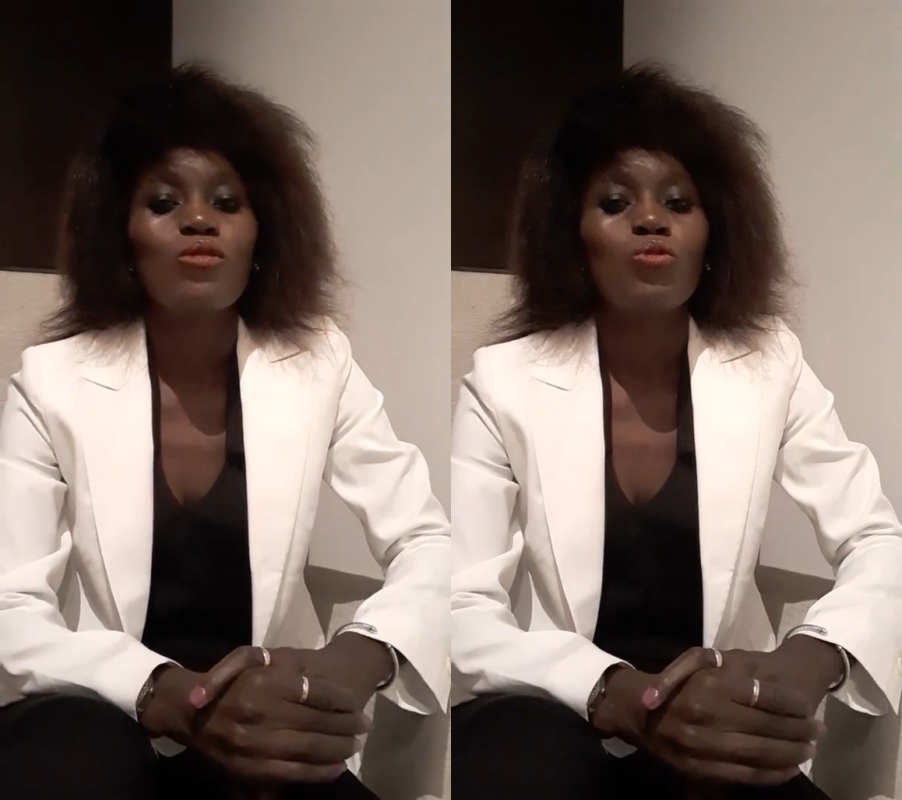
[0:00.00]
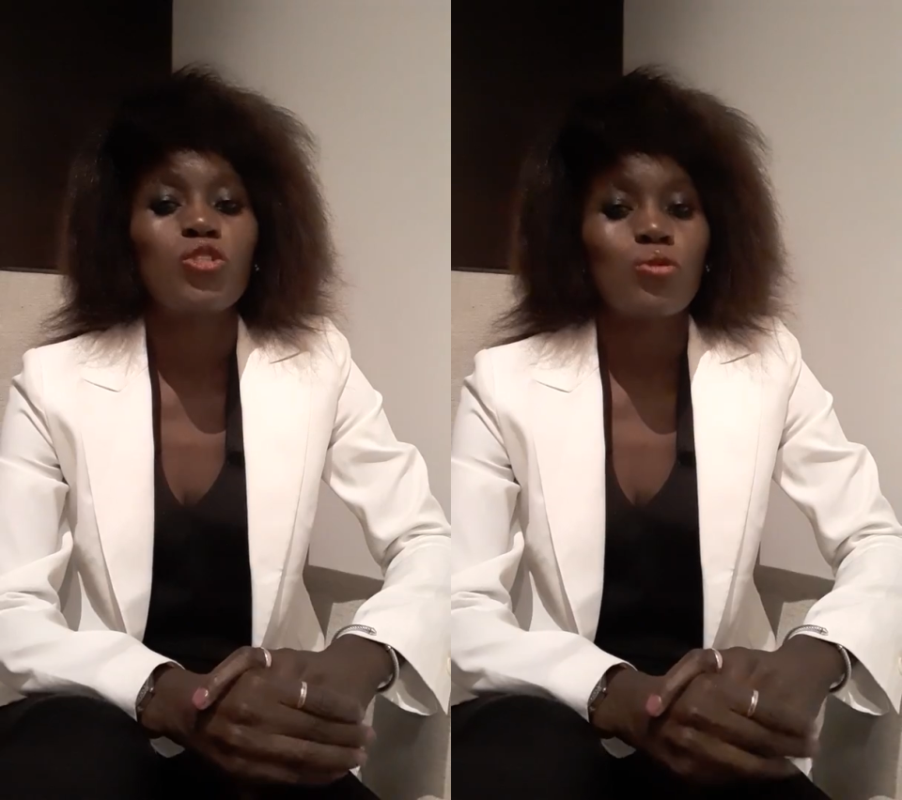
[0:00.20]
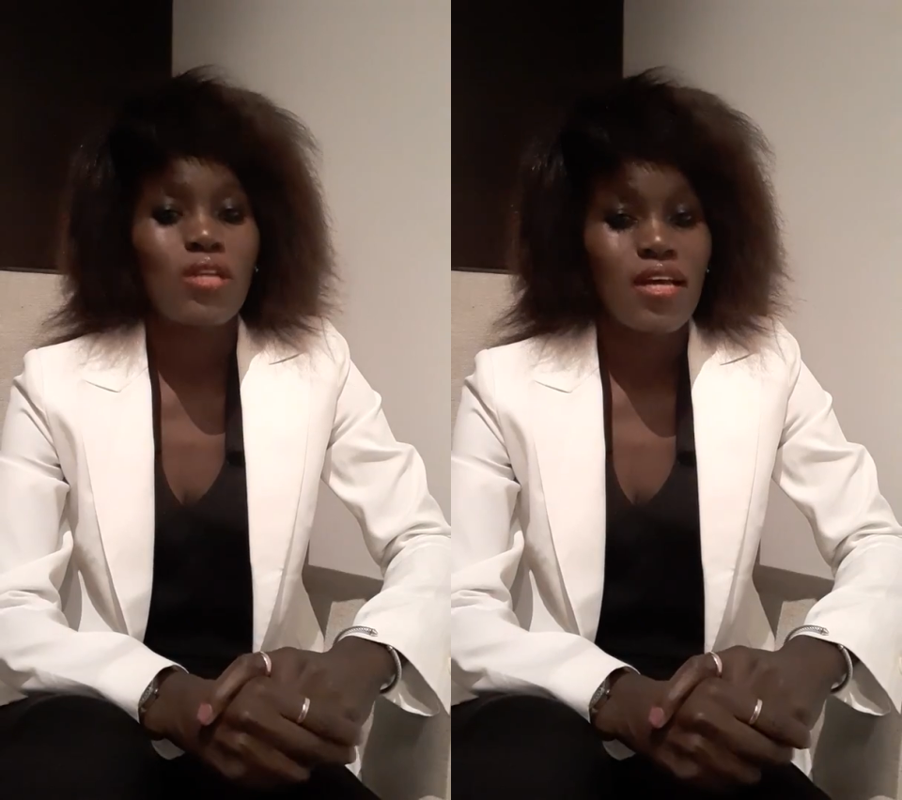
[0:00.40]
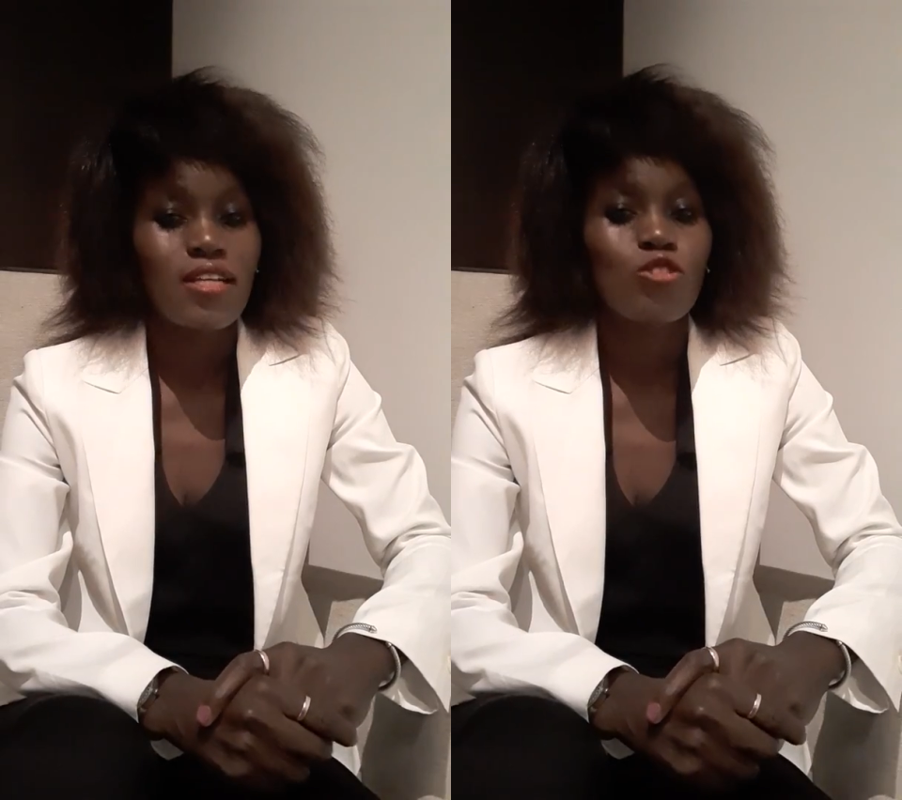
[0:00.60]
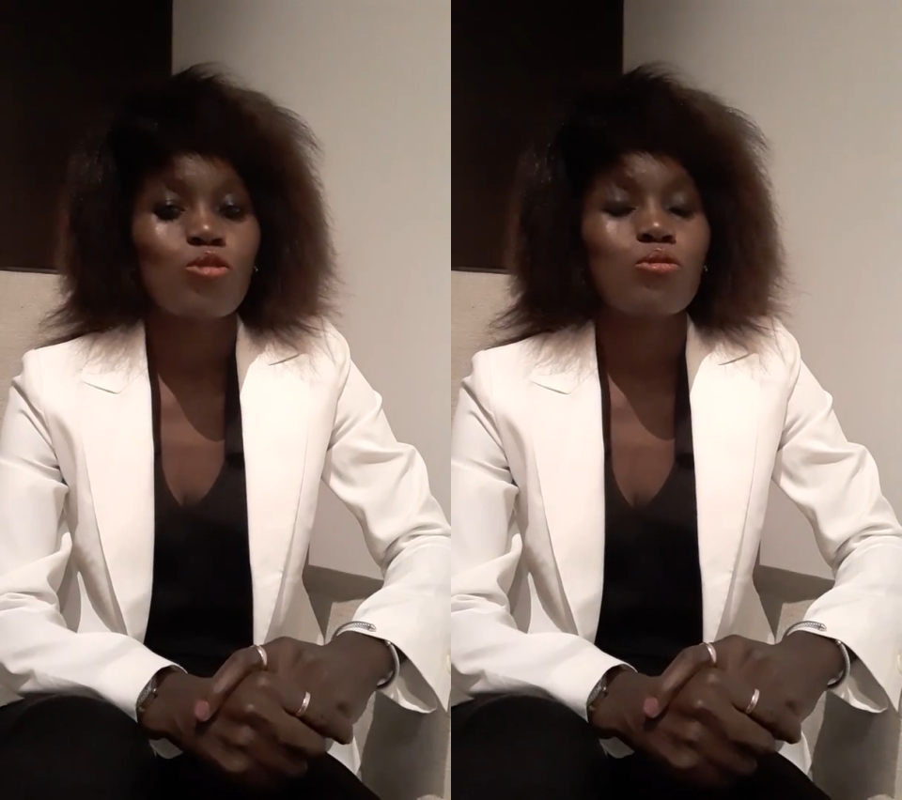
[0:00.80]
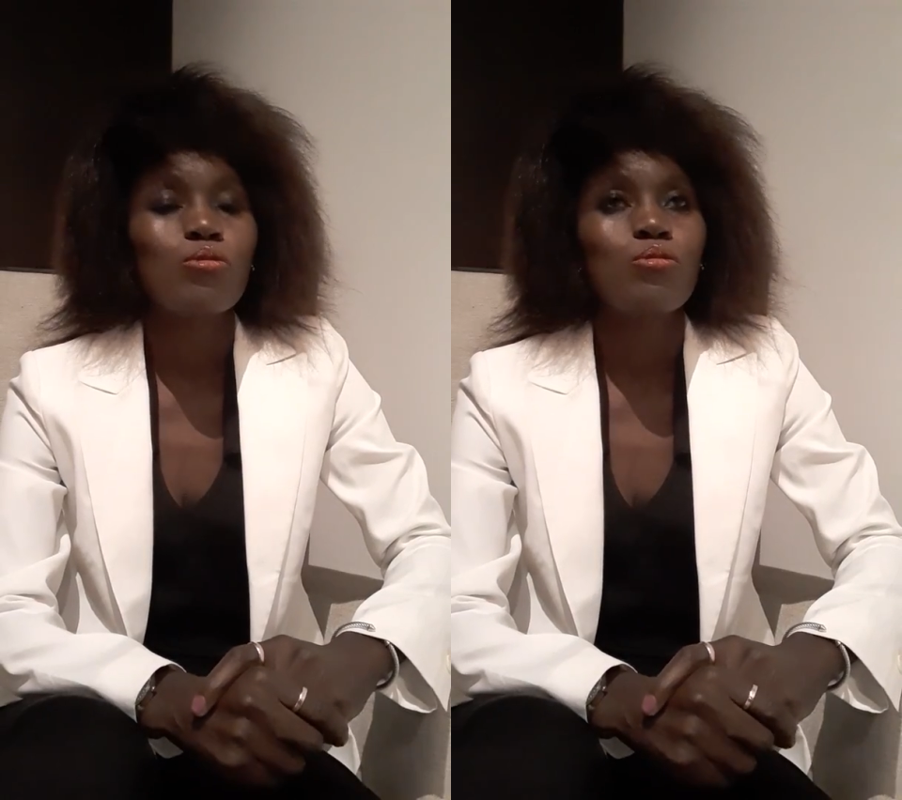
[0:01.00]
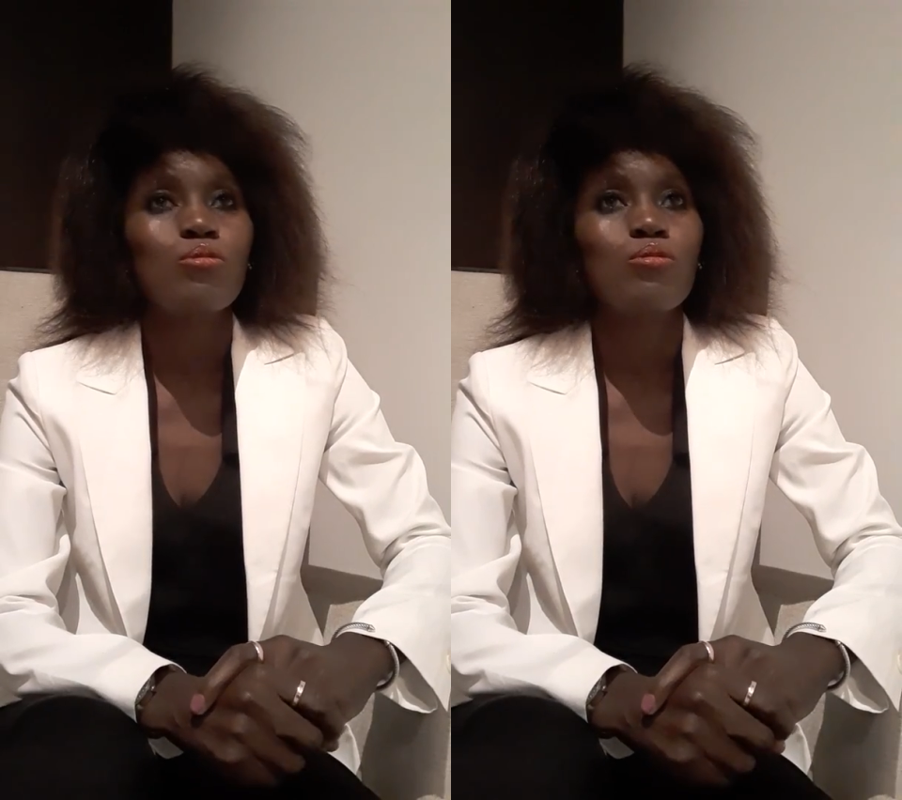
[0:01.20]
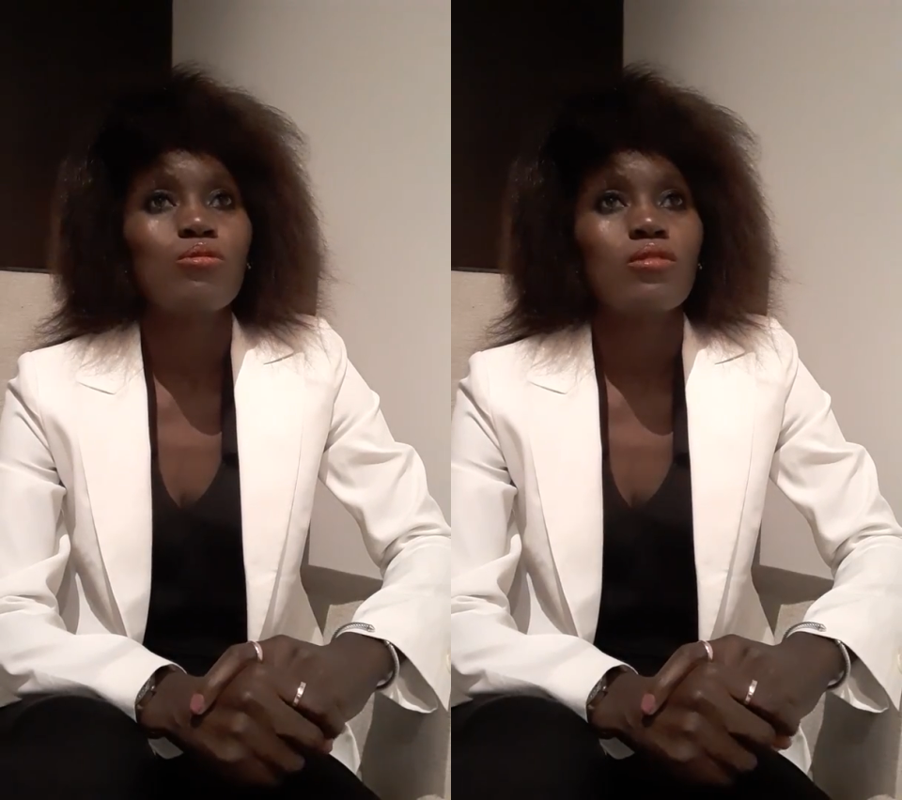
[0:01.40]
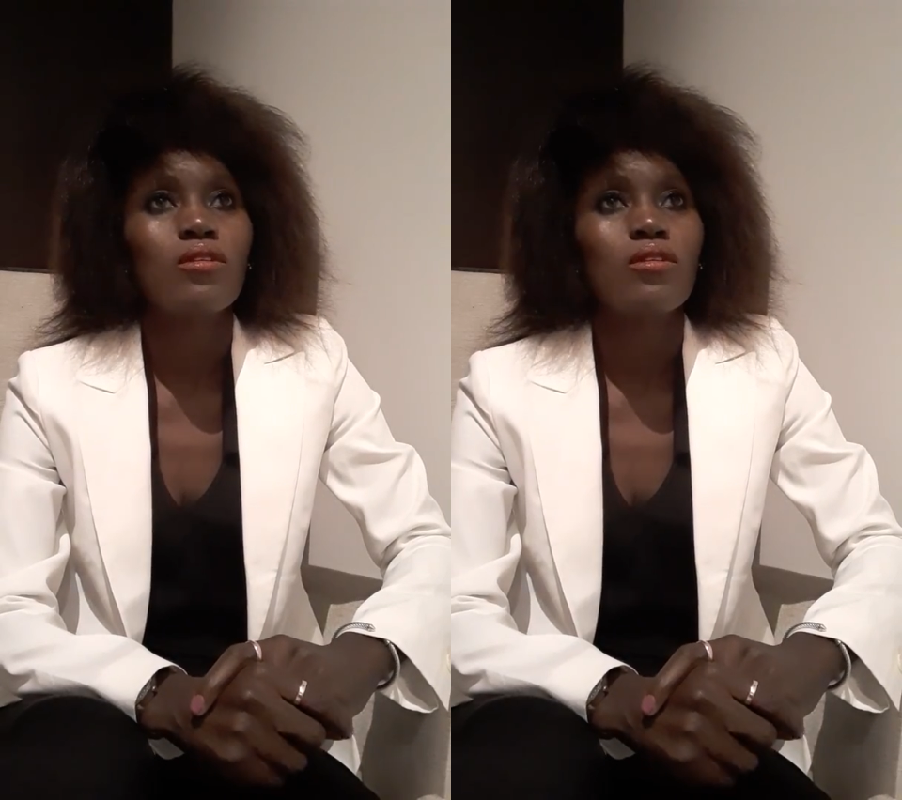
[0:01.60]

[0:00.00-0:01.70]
We should learn to